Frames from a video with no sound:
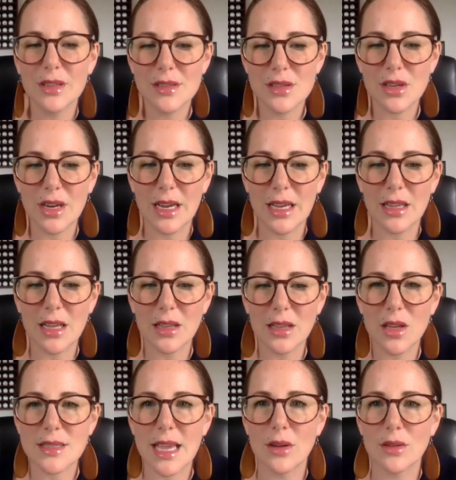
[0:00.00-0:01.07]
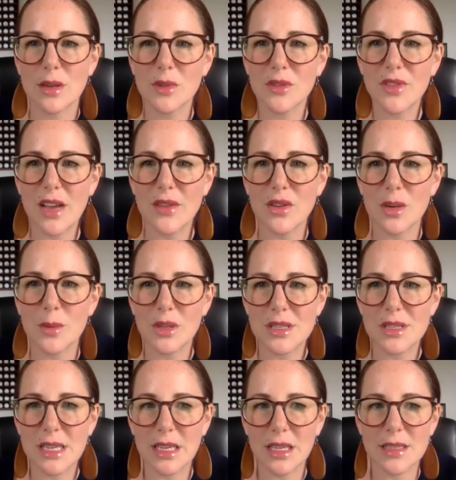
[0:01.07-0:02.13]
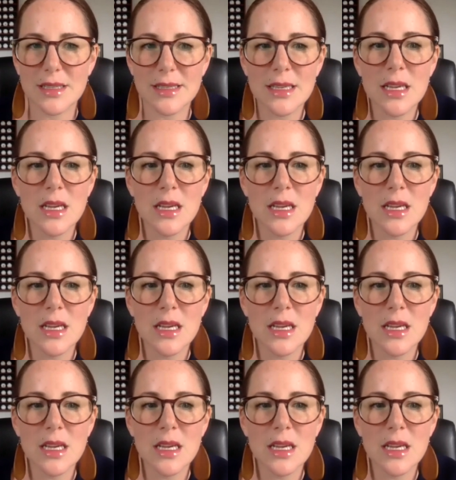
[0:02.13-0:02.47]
Sorry, I lost count. Number 5 or number 6.